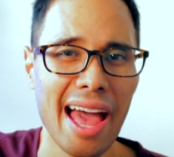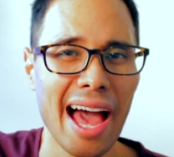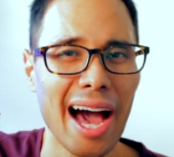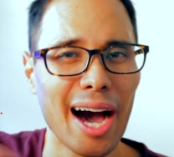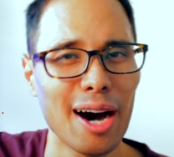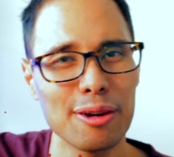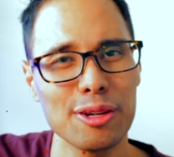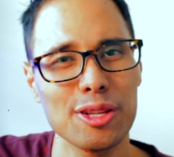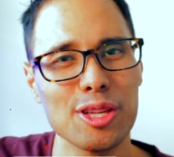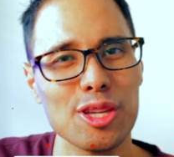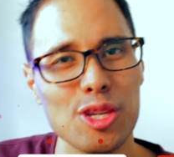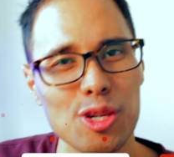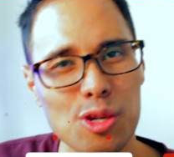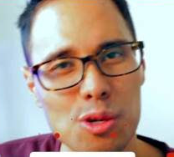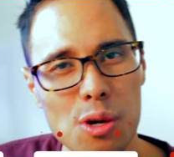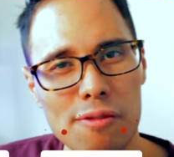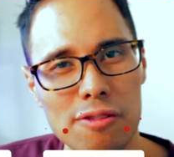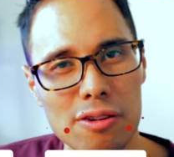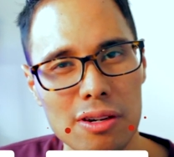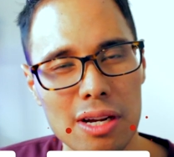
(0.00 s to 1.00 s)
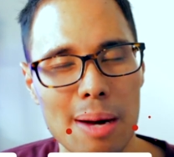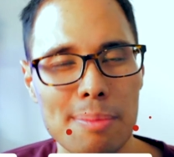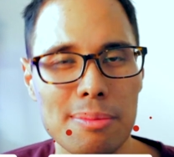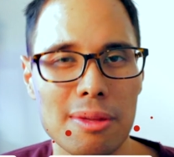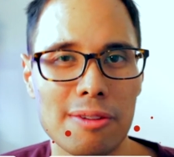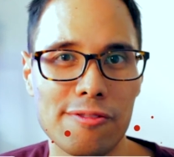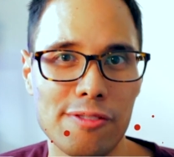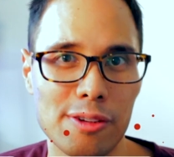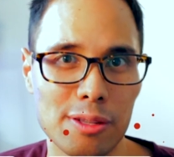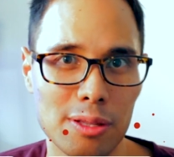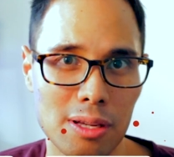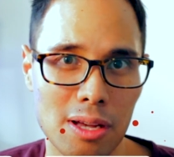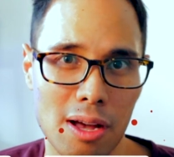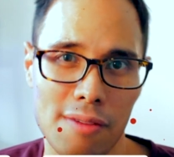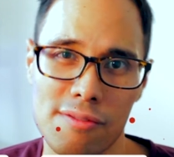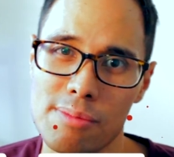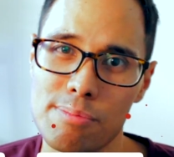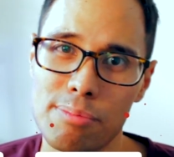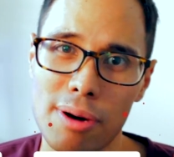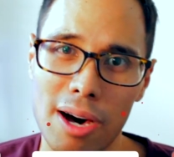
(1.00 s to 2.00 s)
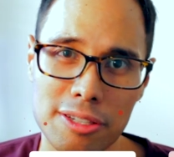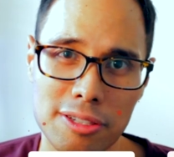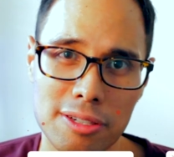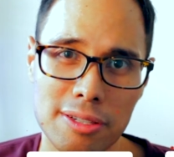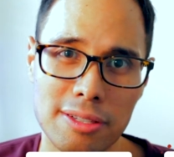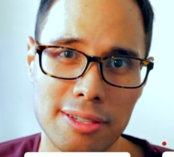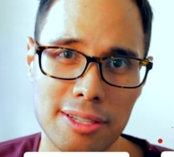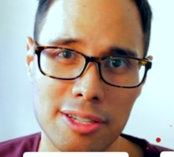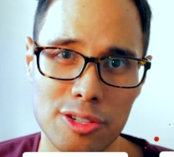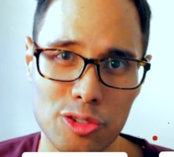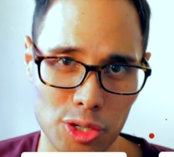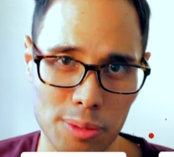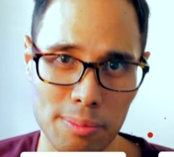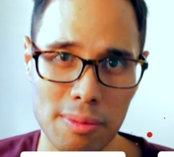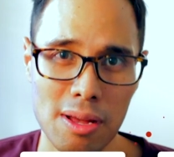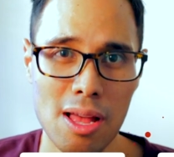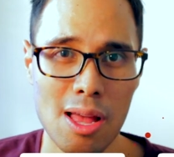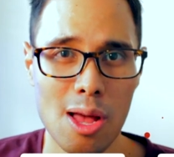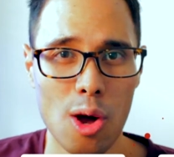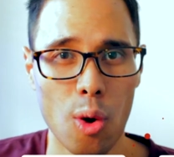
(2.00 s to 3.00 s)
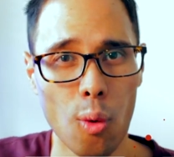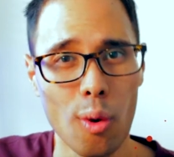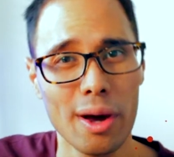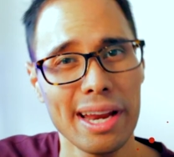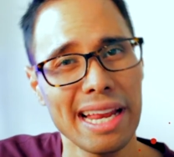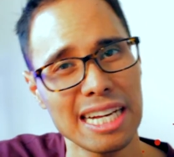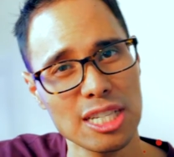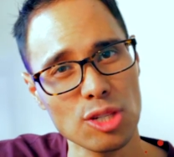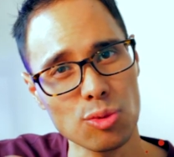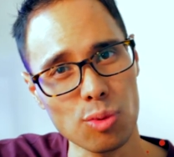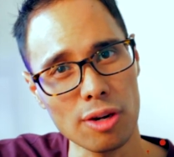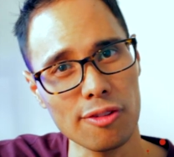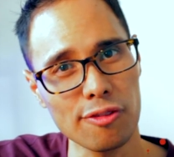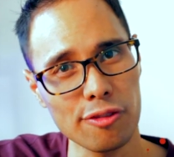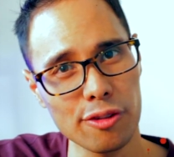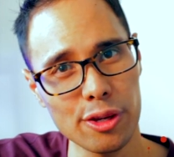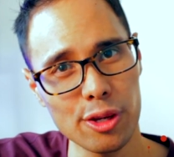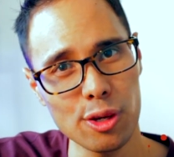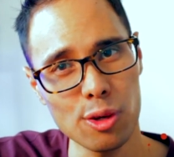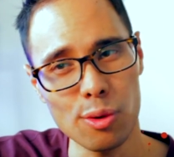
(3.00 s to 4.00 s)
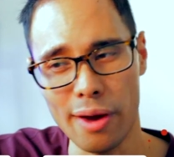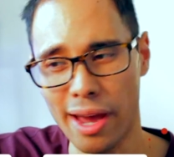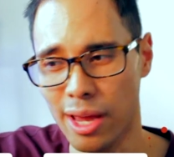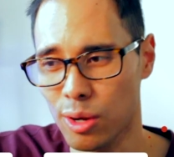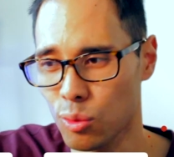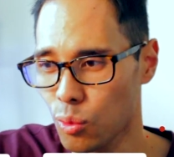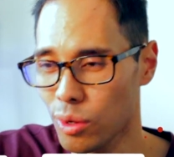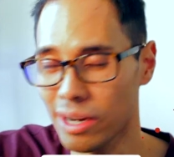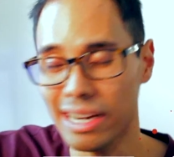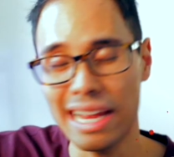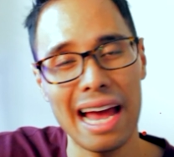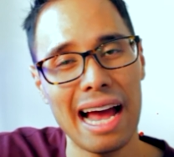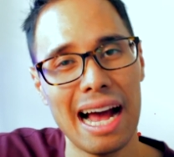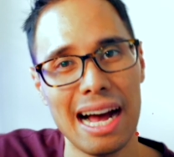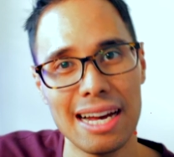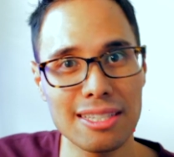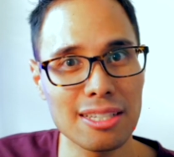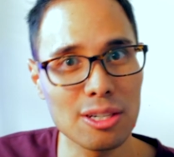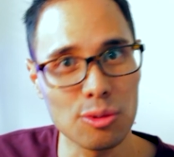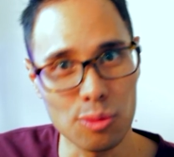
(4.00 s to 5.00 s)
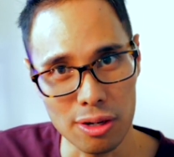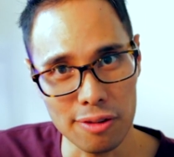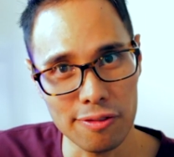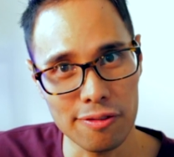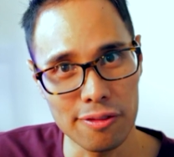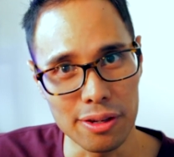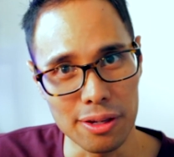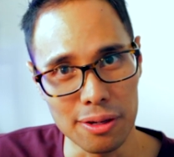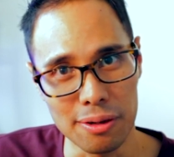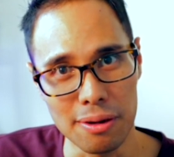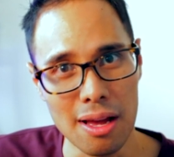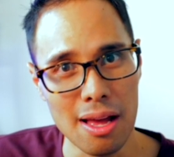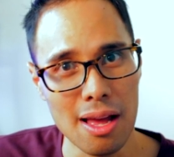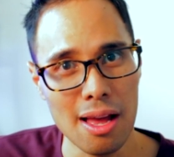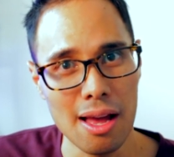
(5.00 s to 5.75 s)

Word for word: How do you overcome the feeling of imposter syndrome? What has worked for you and what hasn't worked for you?